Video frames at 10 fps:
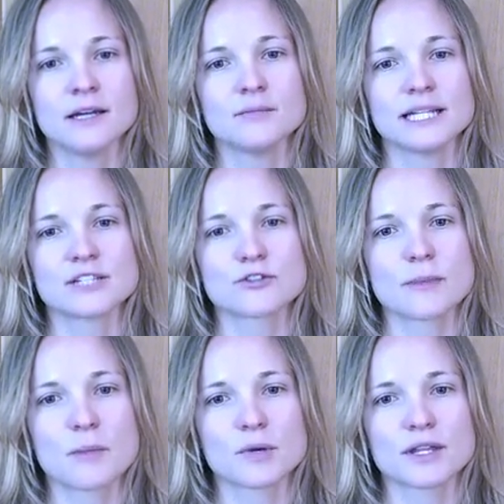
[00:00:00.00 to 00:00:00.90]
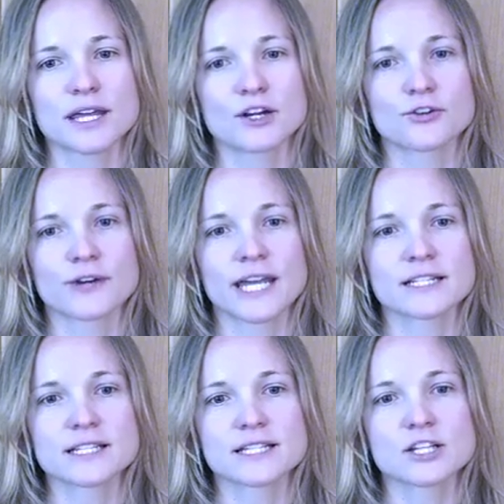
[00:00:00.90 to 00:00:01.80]
Please remember that agreeing
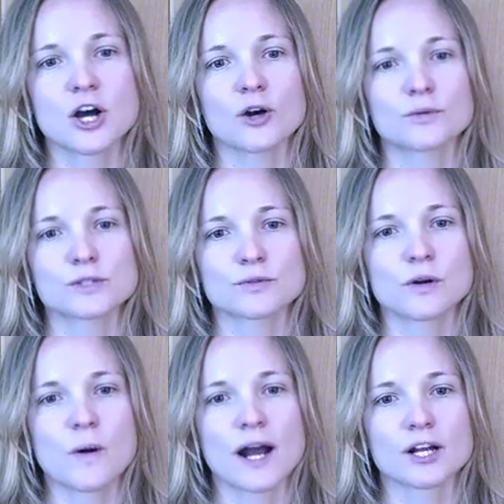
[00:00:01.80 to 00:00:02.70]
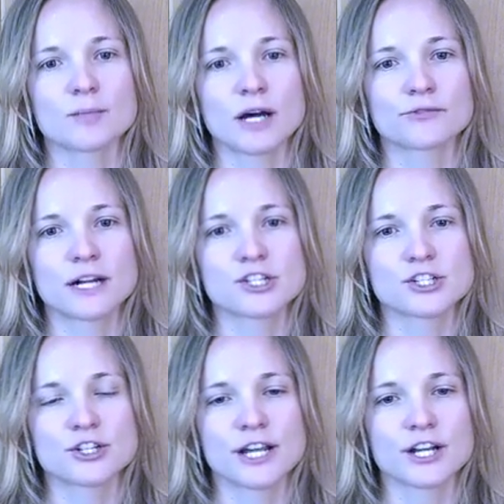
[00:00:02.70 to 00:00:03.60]
to this code was required upon
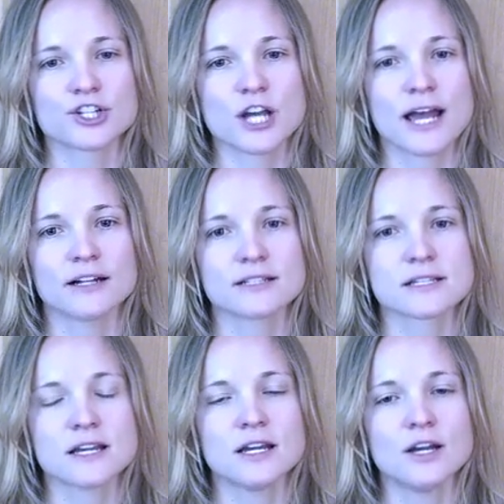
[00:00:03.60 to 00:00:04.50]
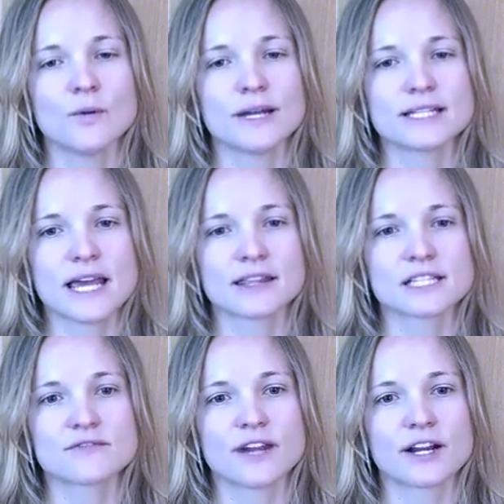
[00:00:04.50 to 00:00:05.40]
registering your child. We take
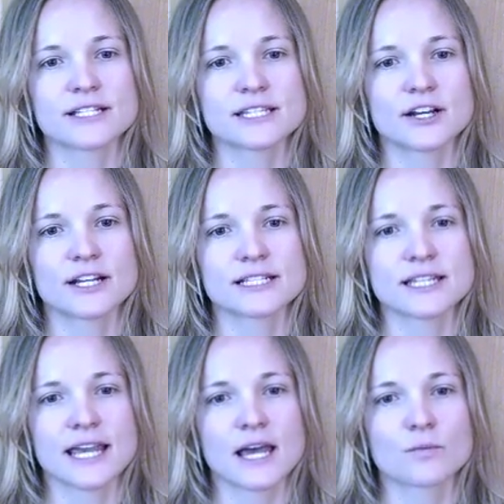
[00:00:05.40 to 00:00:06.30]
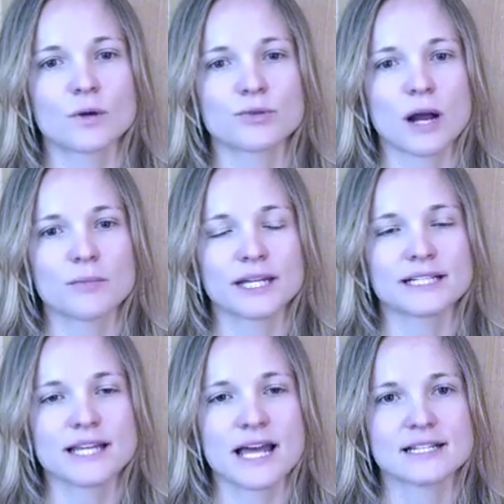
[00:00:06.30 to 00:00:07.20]
this very seriously and will promptly
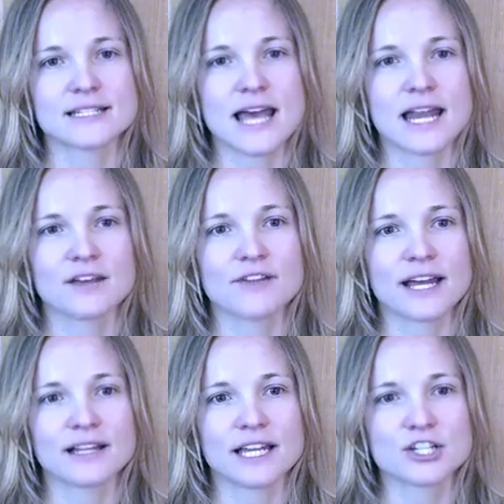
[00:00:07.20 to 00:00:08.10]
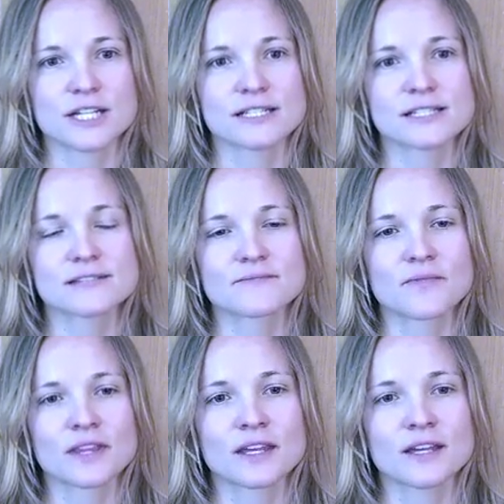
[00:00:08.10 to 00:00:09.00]
attend to any violations.
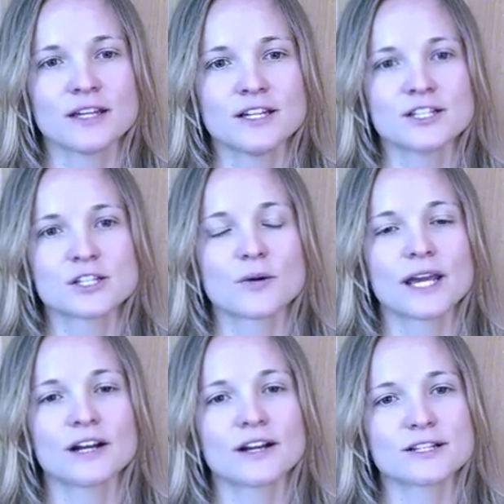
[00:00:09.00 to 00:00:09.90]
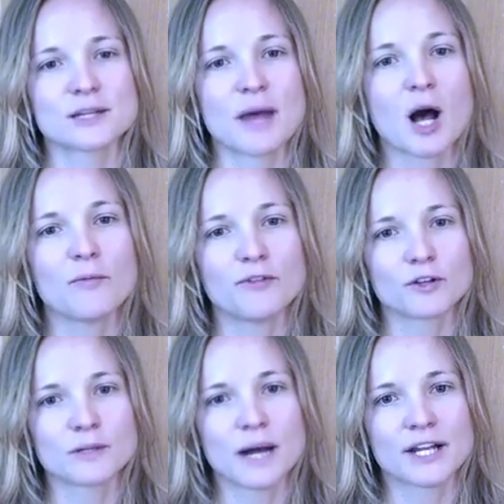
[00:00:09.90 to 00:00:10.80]
So here are some helpful
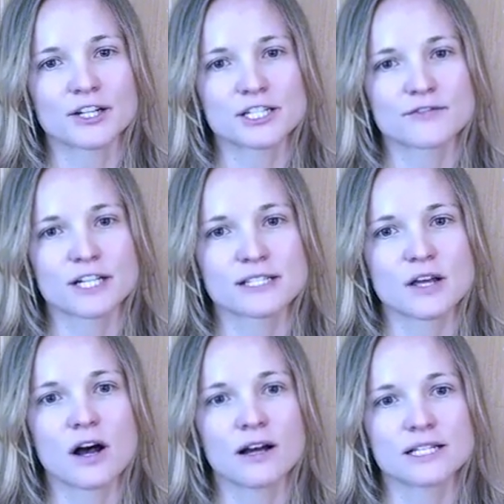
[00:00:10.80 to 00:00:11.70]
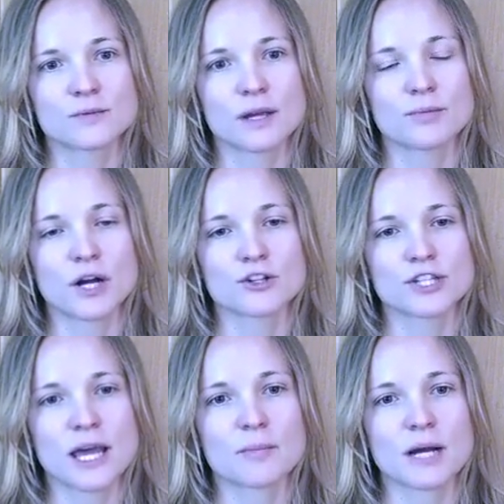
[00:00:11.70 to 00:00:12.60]
reminders for us all as we approach
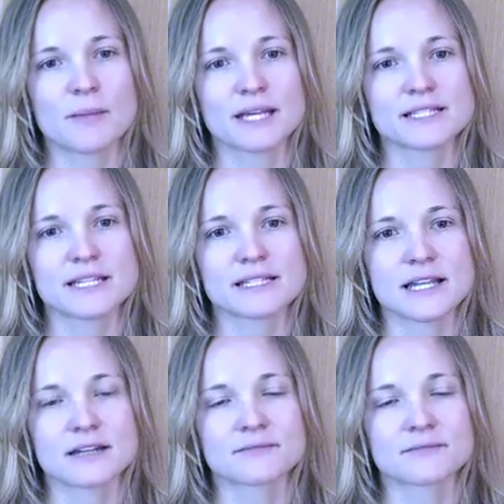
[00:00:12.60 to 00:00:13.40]
the upcoming season.